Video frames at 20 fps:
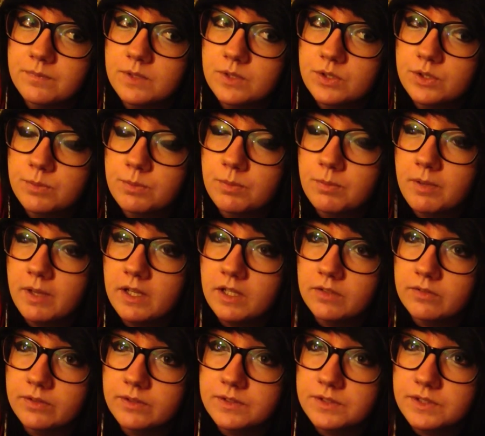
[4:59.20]
Super
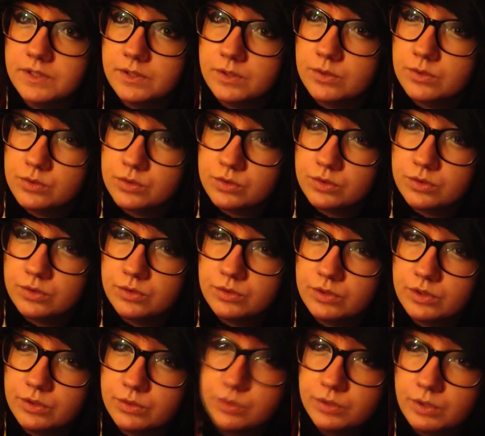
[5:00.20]
Panic Frenzy. Those are 2
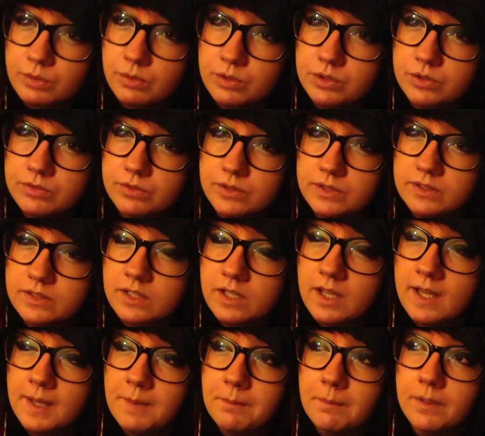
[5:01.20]
channels I watch of his.
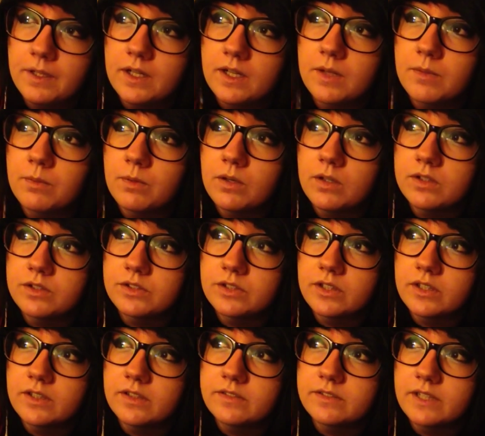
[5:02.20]
But I watch
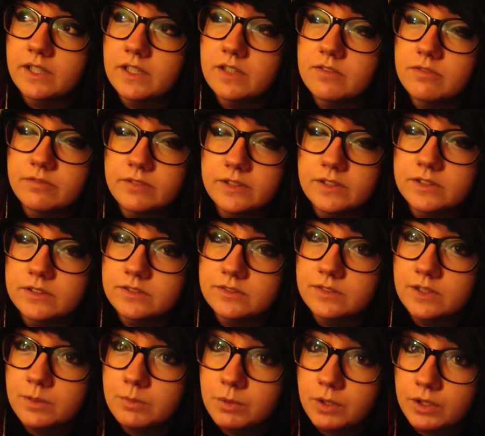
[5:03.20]
Dan and Phil and